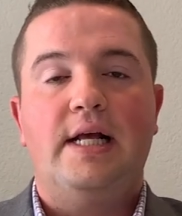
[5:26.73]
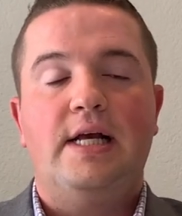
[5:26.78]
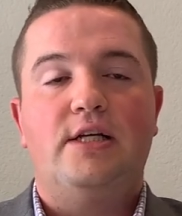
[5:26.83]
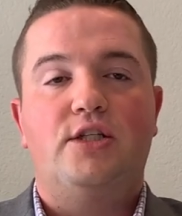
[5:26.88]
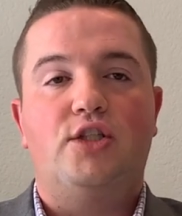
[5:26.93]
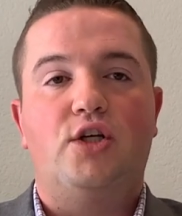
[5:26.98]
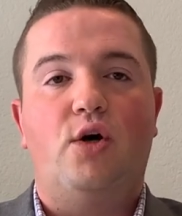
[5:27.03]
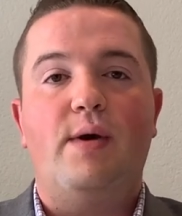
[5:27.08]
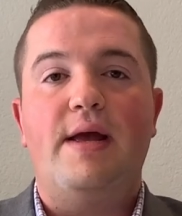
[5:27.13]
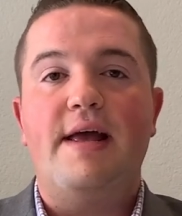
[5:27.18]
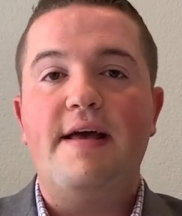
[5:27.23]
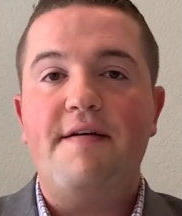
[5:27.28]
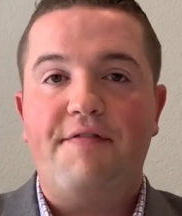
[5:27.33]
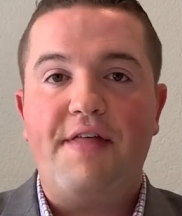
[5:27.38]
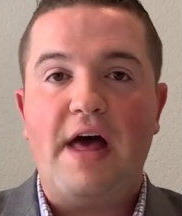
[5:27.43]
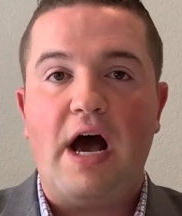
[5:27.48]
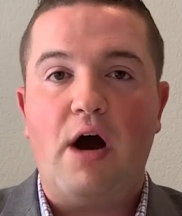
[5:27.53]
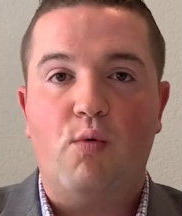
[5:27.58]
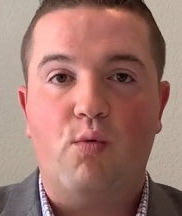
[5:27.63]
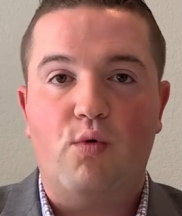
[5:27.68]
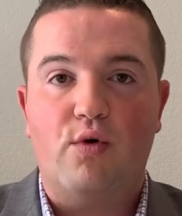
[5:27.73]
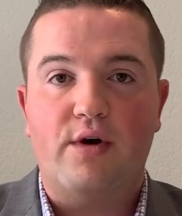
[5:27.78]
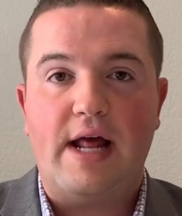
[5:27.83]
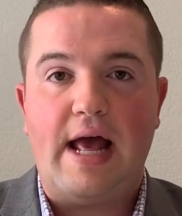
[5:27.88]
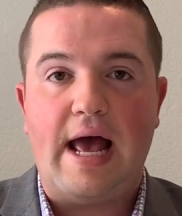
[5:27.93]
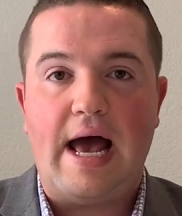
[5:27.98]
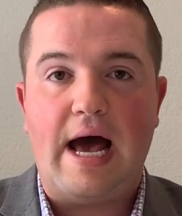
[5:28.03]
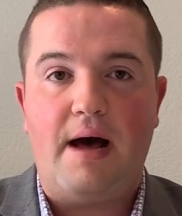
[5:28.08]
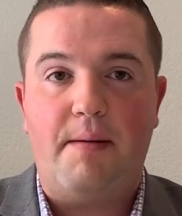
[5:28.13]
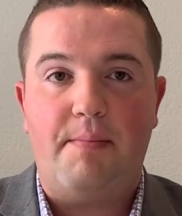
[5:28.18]
So if that were to
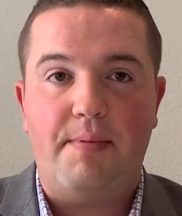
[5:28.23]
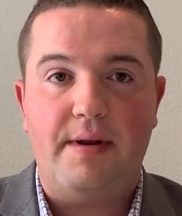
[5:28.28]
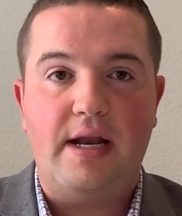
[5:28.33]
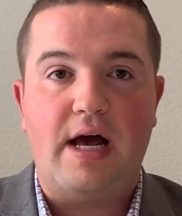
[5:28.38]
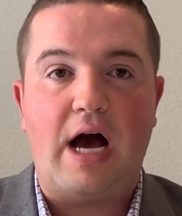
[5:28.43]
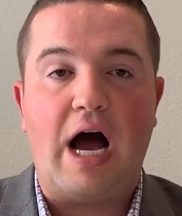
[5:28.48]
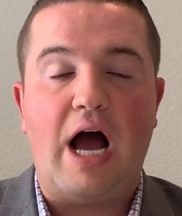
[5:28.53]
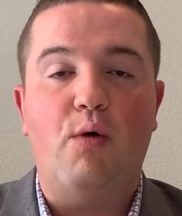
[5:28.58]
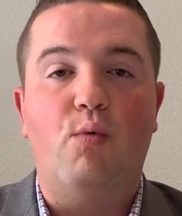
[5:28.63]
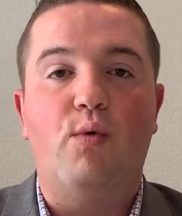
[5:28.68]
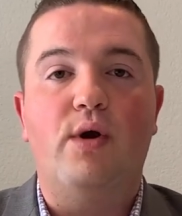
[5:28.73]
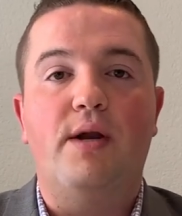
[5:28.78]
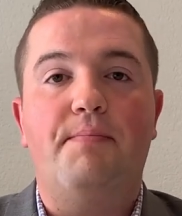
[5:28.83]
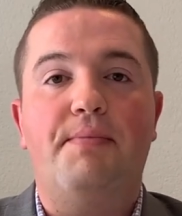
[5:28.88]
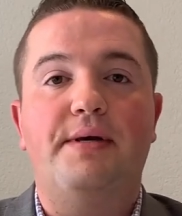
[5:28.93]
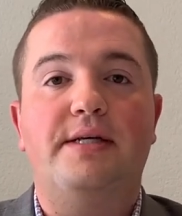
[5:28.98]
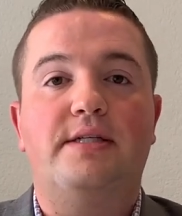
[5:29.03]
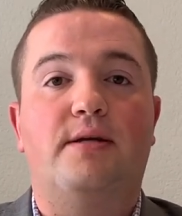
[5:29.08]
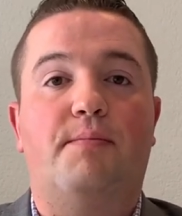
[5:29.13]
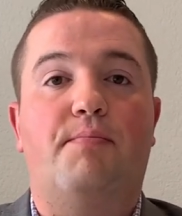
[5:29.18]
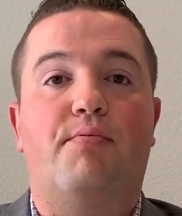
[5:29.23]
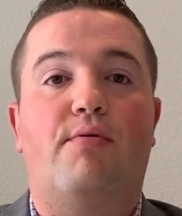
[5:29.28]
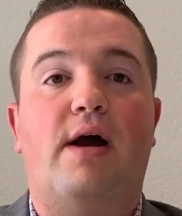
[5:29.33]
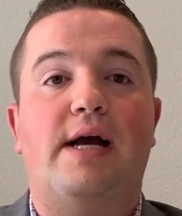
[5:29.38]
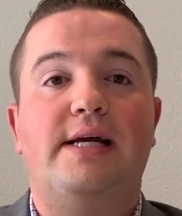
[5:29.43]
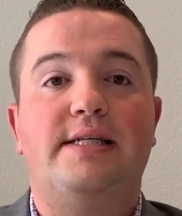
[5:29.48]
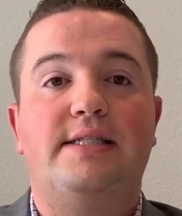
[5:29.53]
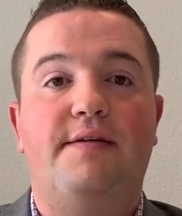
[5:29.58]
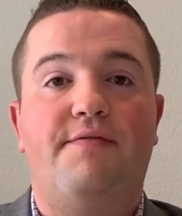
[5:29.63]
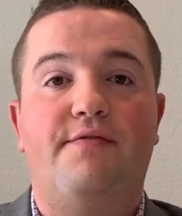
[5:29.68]
happen, I wouldn't be
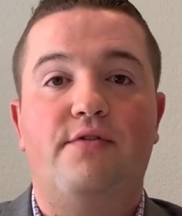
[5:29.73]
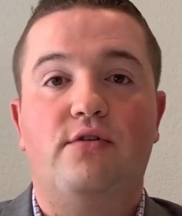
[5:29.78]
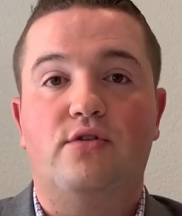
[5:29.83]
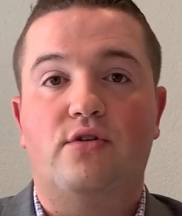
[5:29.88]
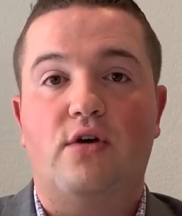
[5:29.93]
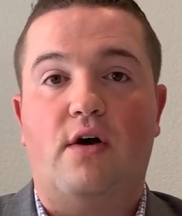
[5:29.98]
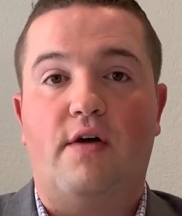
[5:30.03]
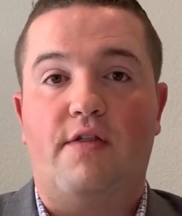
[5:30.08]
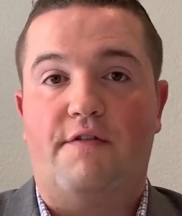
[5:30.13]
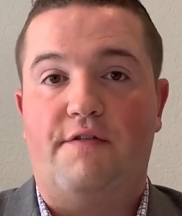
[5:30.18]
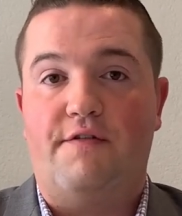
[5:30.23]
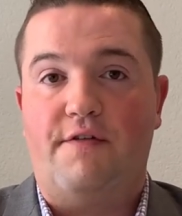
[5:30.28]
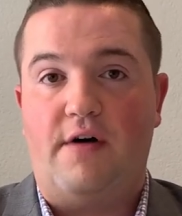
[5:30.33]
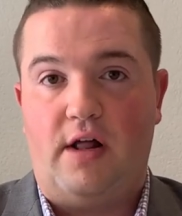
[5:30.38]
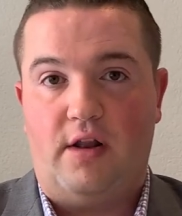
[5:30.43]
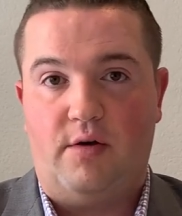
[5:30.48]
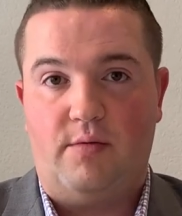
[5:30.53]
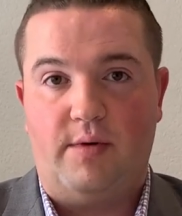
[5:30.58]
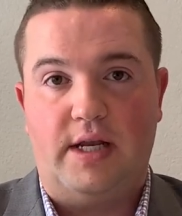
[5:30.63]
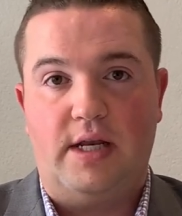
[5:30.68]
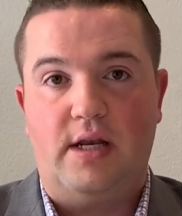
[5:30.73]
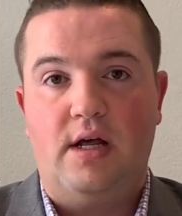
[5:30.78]
surprised if you saw the following: